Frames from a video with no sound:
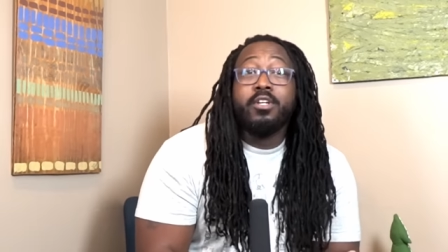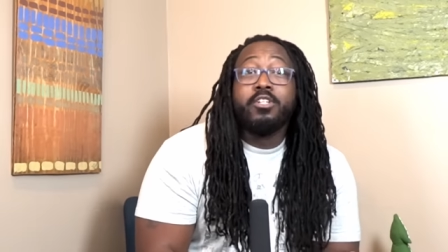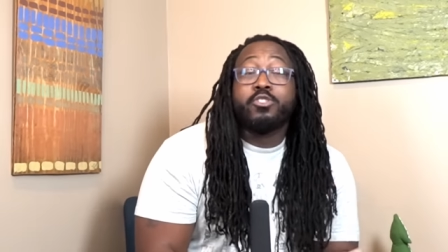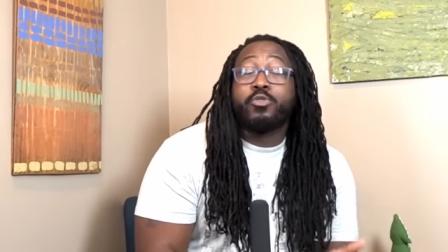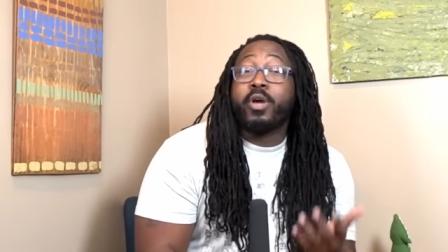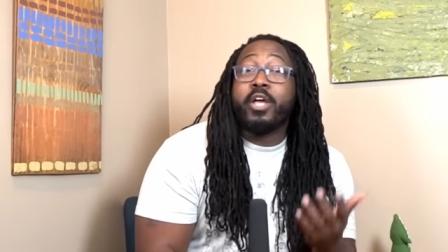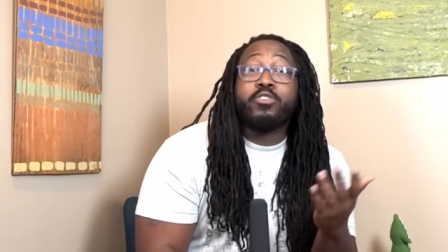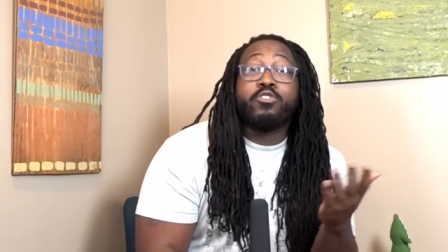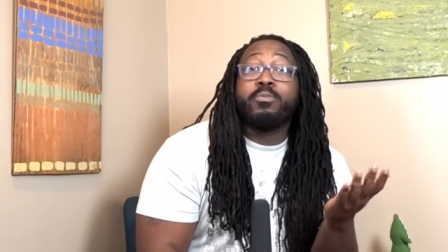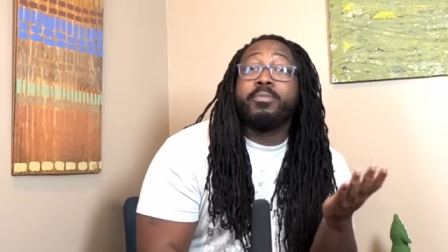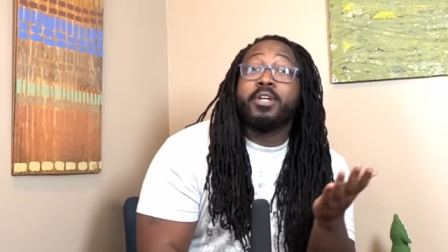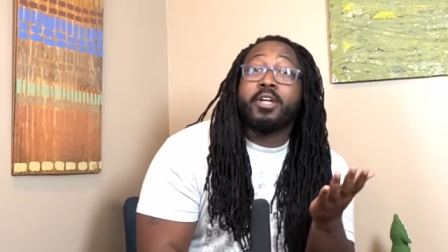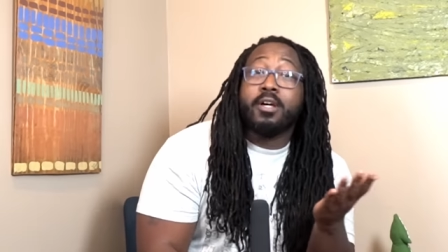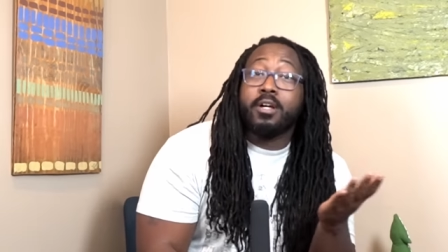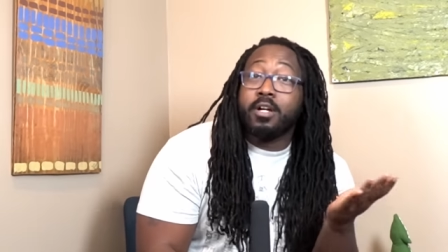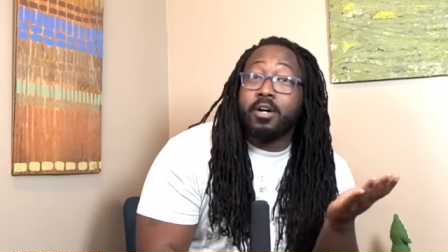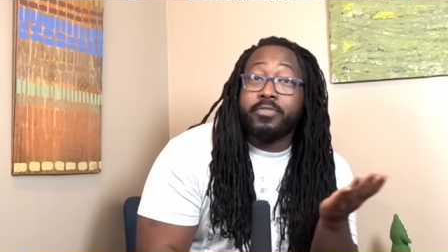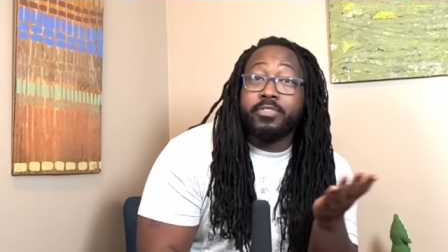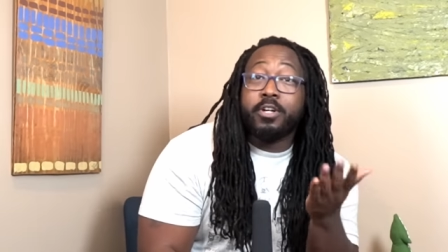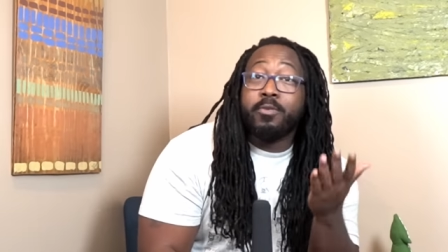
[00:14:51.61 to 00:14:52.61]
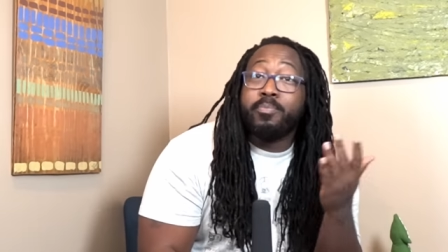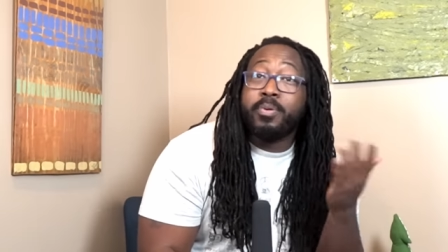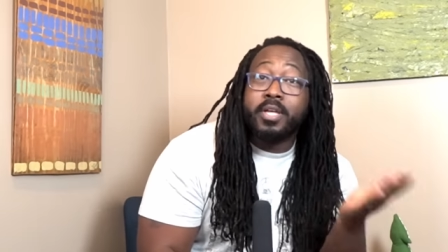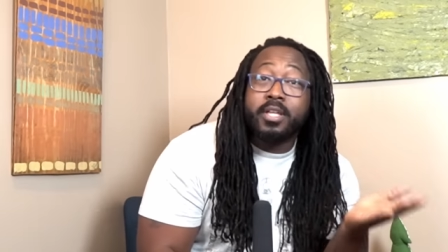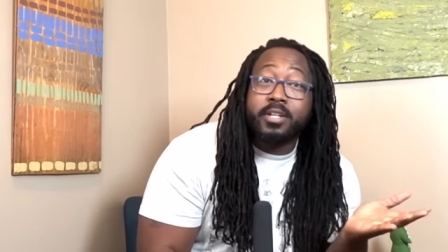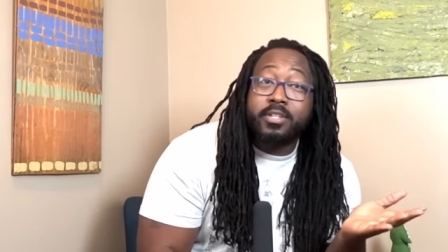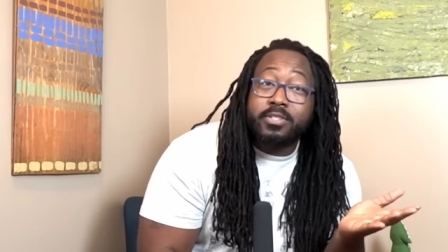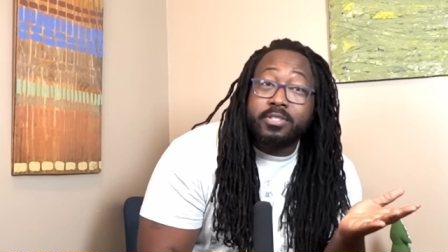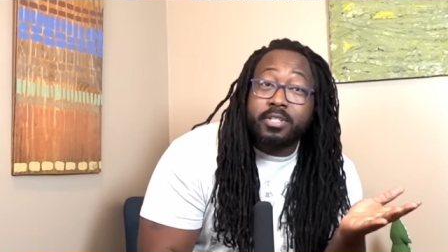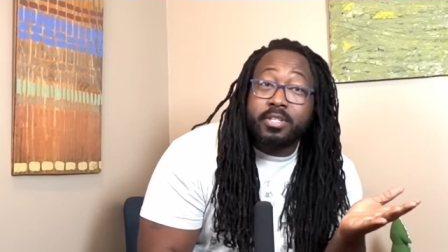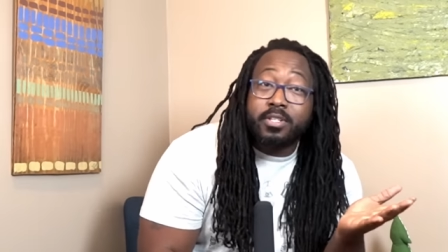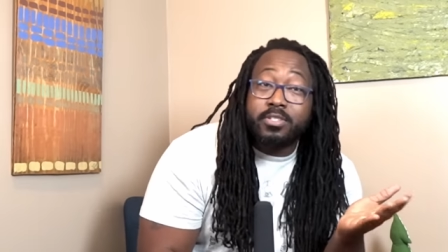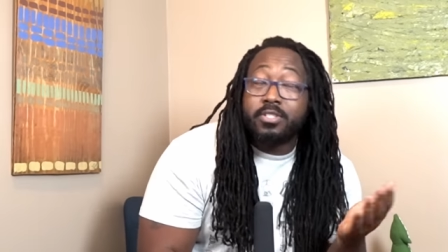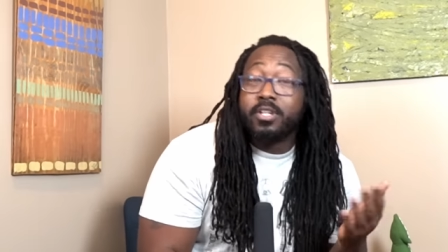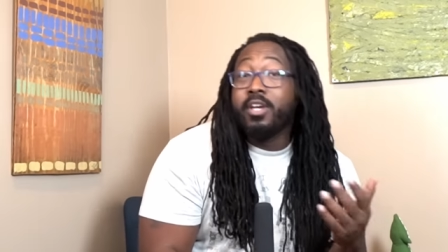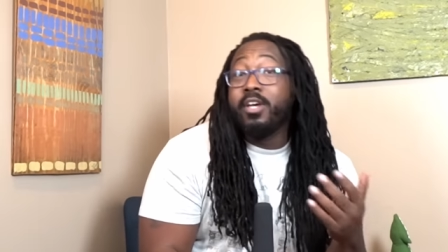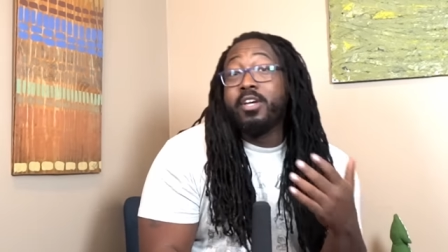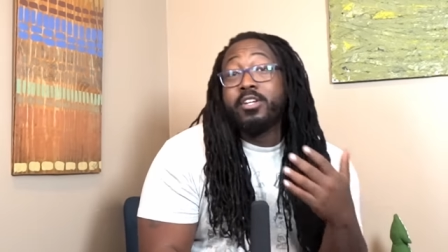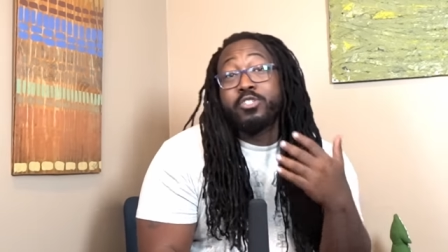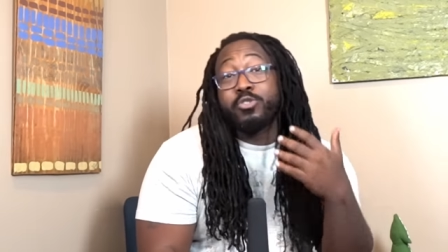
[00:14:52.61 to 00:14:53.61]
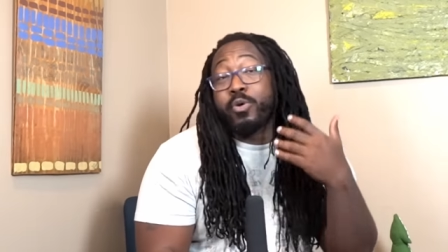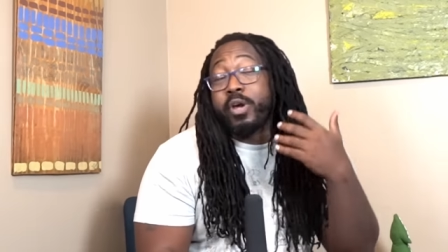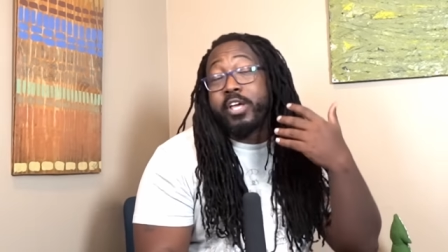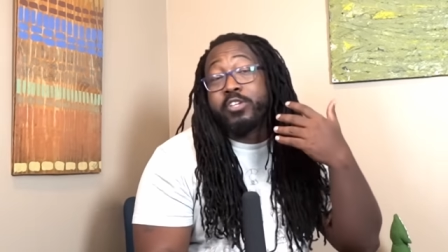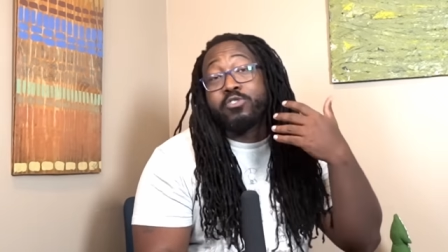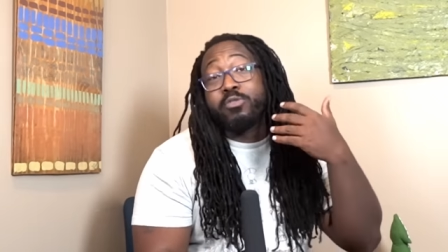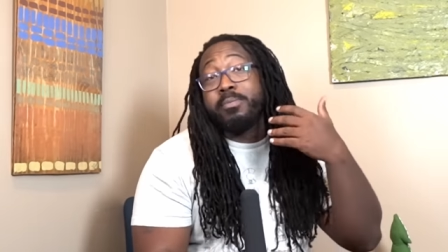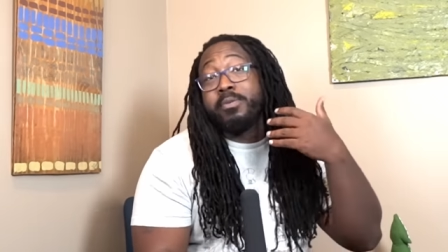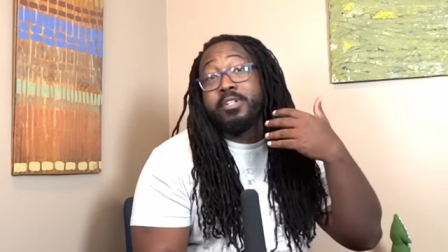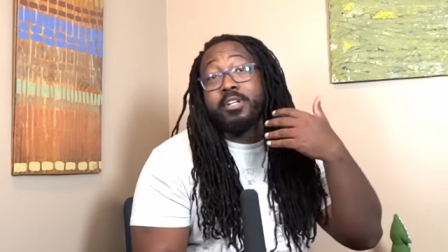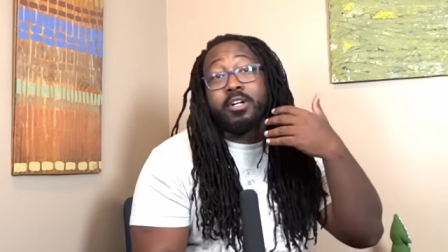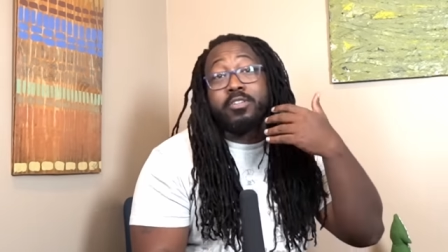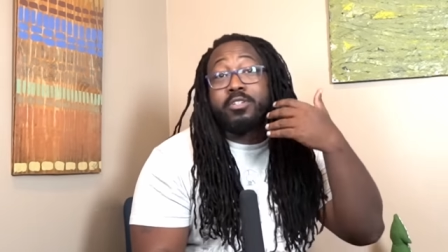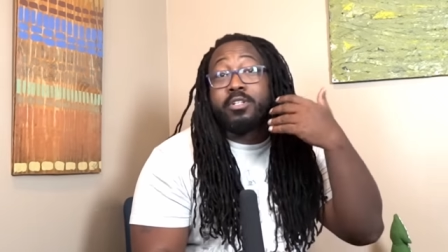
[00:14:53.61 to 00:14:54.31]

Trans women cut off their penises. Trans women are